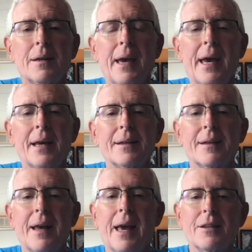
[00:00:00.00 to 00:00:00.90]
And
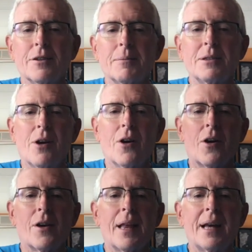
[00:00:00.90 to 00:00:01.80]
you're going to be
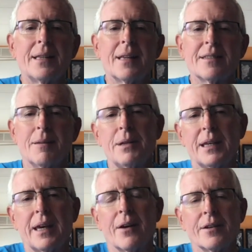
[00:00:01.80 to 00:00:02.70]
doggone glad that somebody
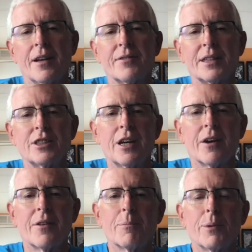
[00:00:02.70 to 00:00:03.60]
cared enough to share
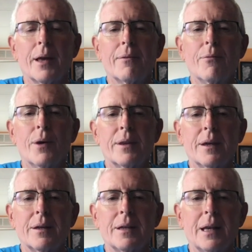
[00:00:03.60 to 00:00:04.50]
their blood with
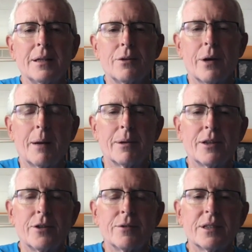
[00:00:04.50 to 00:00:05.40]
you, and you were able
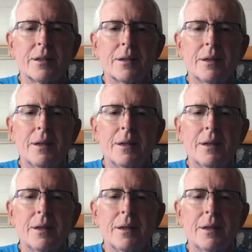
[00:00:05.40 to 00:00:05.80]
to use it.